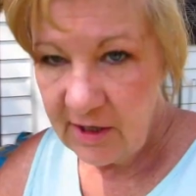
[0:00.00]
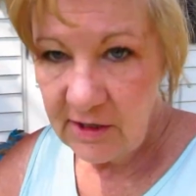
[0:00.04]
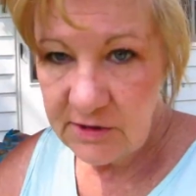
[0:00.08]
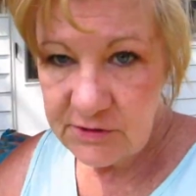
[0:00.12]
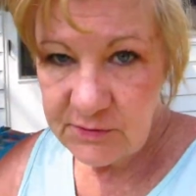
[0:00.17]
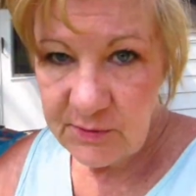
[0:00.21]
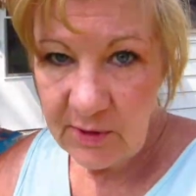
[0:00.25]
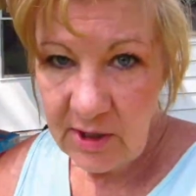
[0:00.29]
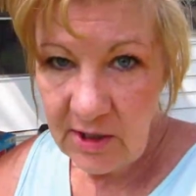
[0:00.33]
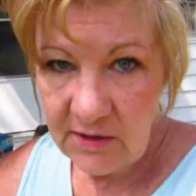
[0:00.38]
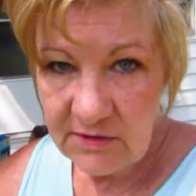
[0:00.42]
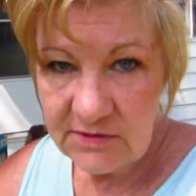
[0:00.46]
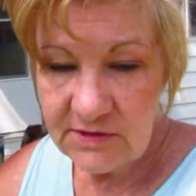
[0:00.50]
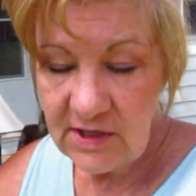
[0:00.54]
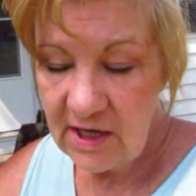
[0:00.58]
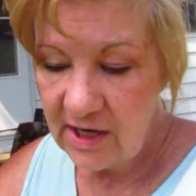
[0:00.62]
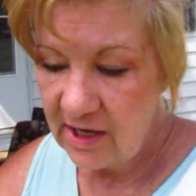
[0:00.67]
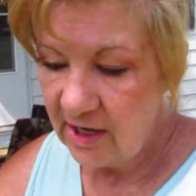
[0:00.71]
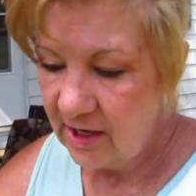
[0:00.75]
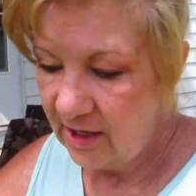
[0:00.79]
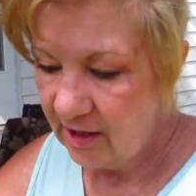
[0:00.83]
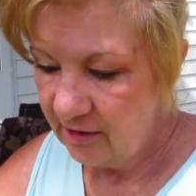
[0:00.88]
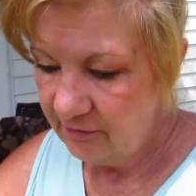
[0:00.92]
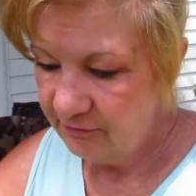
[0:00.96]
Guess what else
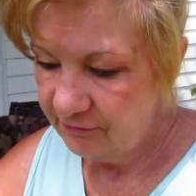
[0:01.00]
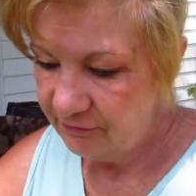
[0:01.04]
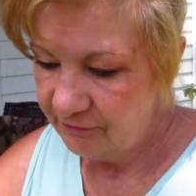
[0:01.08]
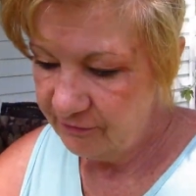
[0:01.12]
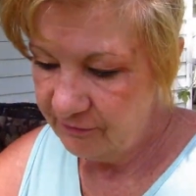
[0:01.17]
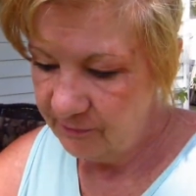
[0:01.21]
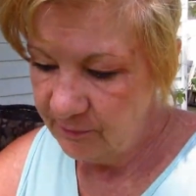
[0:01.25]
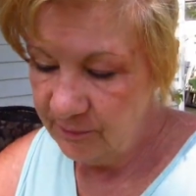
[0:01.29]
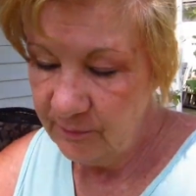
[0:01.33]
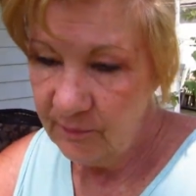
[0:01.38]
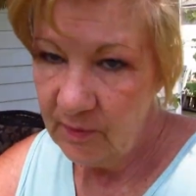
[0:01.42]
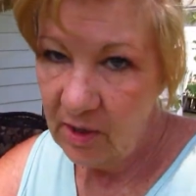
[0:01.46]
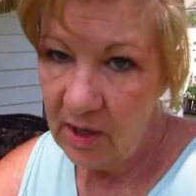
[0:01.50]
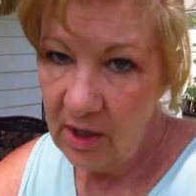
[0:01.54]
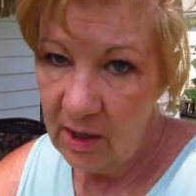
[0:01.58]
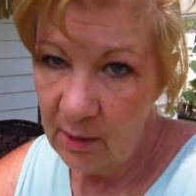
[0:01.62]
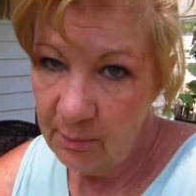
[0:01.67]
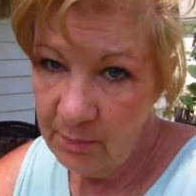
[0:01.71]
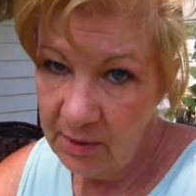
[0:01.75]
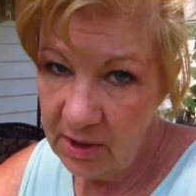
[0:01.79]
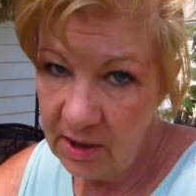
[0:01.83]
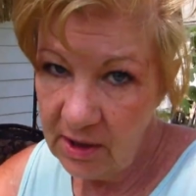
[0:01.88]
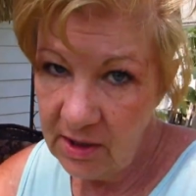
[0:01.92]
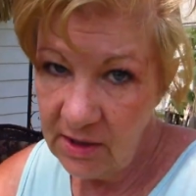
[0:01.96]
I have? I
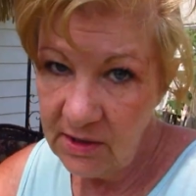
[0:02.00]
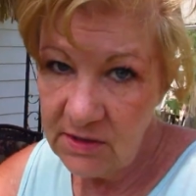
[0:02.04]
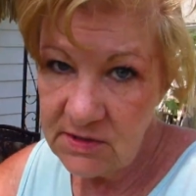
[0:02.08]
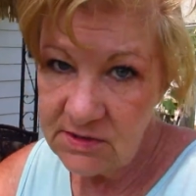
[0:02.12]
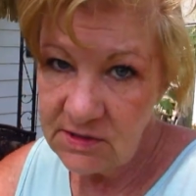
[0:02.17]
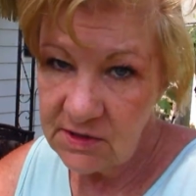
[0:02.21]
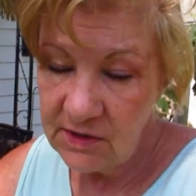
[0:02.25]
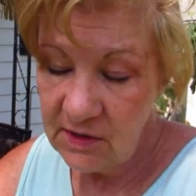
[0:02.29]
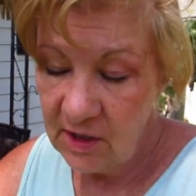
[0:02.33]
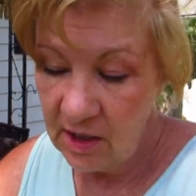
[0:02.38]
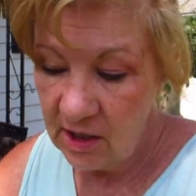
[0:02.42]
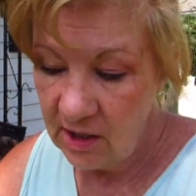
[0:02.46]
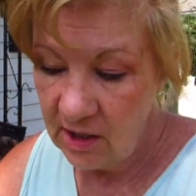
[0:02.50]
have bananas in the